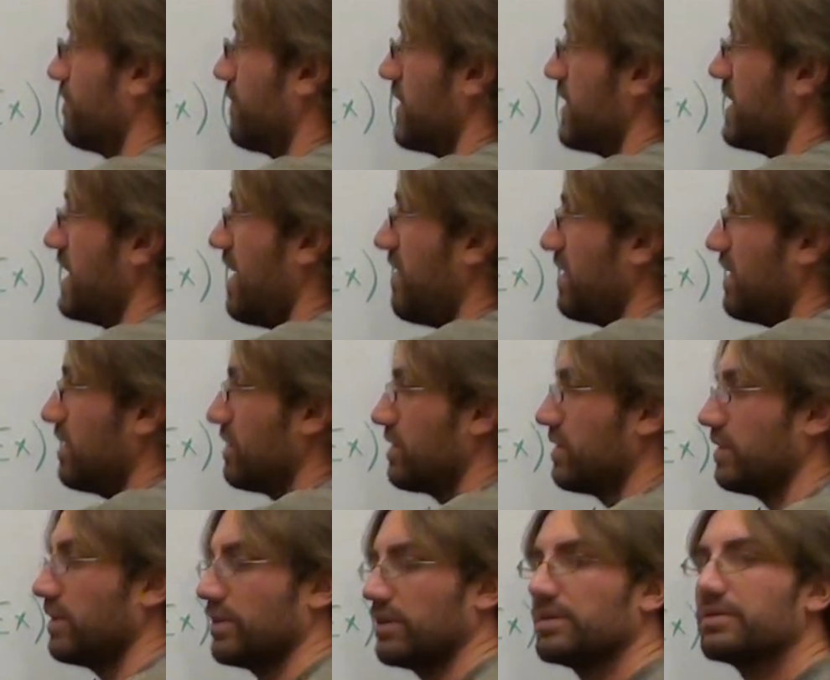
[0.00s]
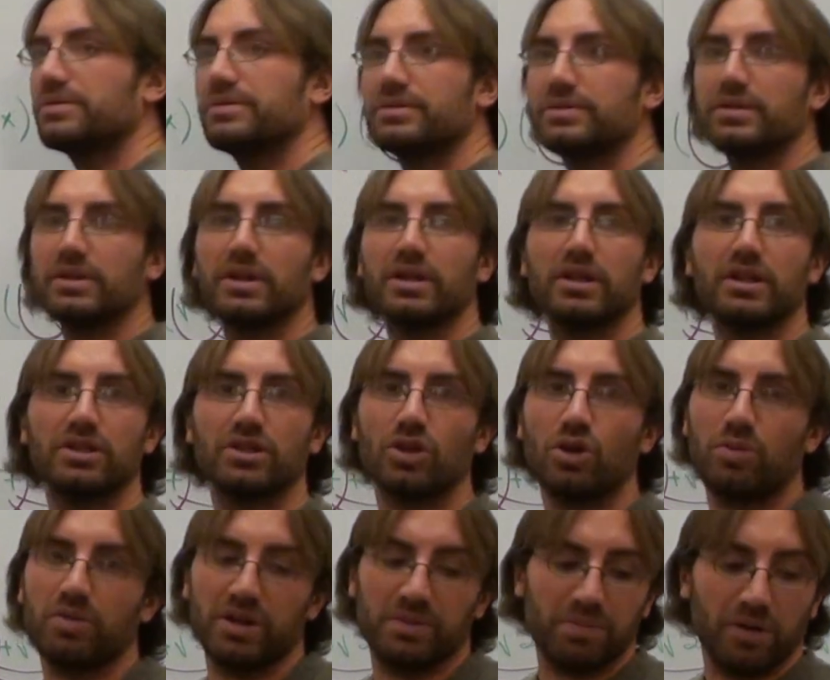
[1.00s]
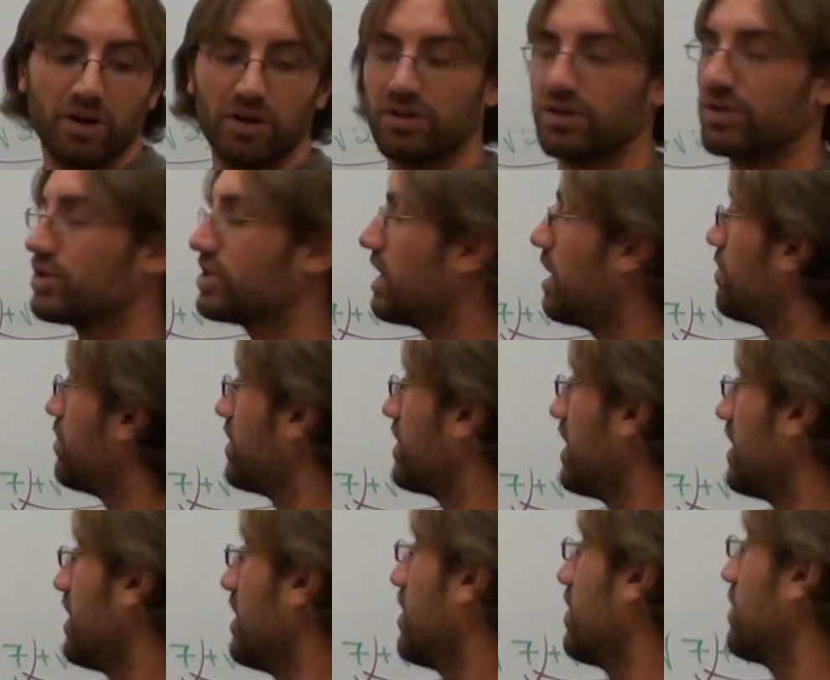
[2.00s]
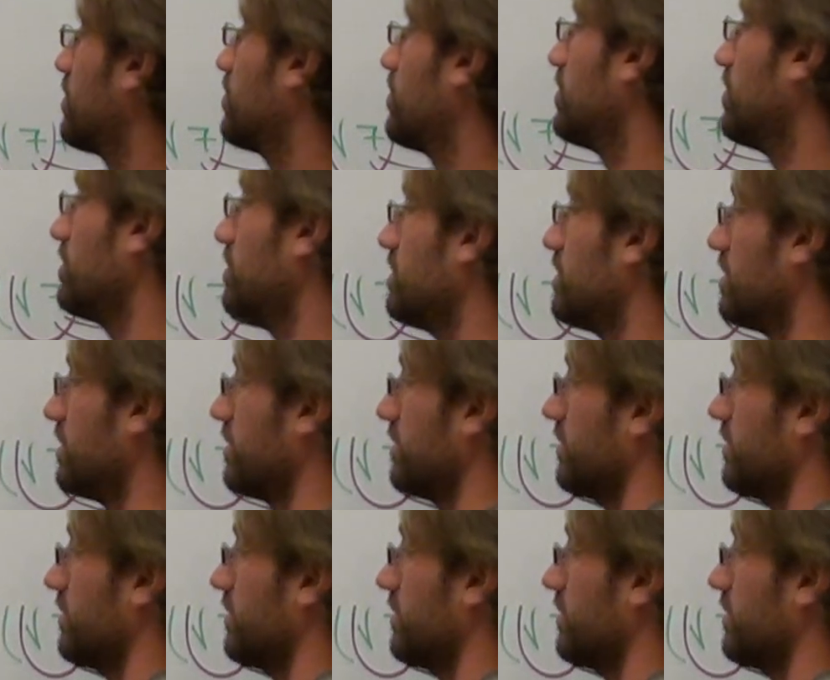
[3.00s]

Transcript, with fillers: seven and two, nobody partners up with any other root.